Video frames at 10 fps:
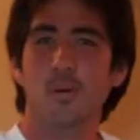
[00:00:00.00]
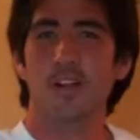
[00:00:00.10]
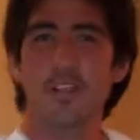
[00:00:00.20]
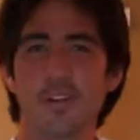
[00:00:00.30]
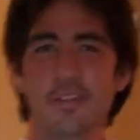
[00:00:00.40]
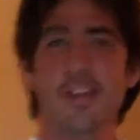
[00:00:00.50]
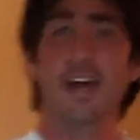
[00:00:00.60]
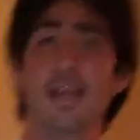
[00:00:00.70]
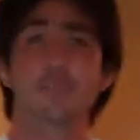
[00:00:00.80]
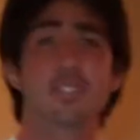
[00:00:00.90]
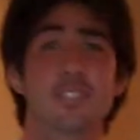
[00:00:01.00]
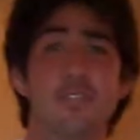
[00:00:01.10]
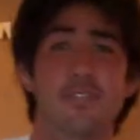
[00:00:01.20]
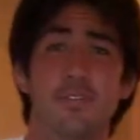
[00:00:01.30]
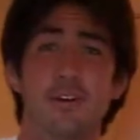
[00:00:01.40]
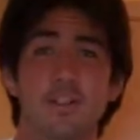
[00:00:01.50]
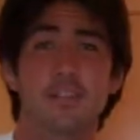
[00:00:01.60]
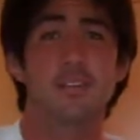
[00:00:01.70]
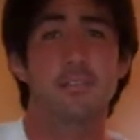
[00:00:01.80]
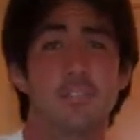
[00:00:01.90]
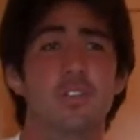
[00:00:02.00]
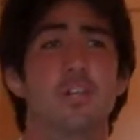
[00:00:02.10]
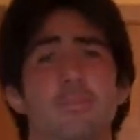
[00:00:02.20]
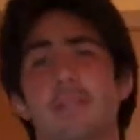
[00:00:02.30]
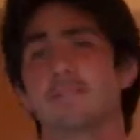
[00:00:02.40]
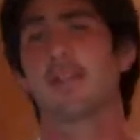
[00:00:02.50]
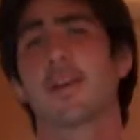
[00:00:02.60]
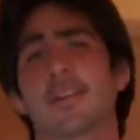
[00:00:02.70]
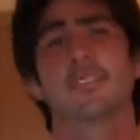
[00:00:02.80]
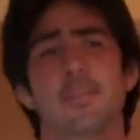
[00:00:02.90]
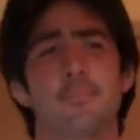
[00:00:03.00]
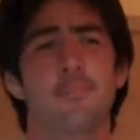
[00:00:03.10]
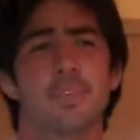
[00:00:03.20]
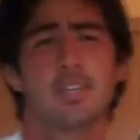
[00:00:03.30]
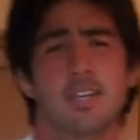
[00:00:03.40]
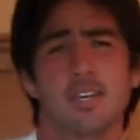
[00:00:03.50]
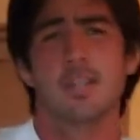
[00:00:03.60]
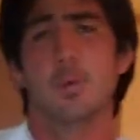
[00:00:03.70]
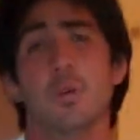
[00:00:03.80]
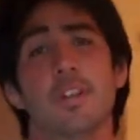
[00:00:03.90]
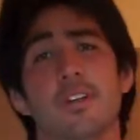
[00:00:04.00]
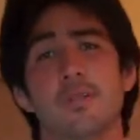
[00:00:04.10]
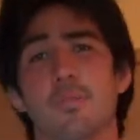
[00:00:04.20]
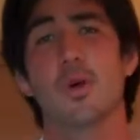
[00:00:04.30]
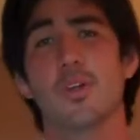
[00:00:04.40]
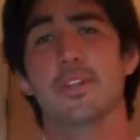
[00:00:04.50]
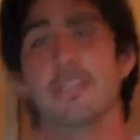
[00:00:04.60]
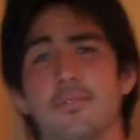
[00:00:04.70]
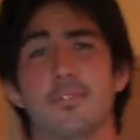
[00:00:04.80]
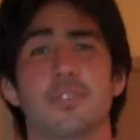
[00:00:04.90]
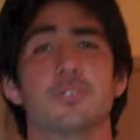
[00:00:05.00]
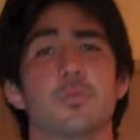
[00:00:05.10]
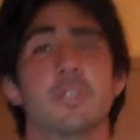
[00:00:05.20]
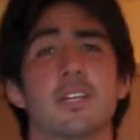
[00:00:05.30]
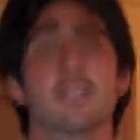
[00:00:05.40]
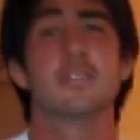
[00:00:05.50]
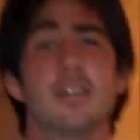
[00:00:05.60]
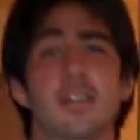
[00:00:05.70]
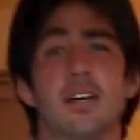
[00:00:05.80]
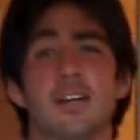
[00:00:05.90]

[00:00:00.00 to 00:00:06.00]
Well, hello there. I'm Stephen Fung, the UW men's soccer team. We're here in Portland for this weekend's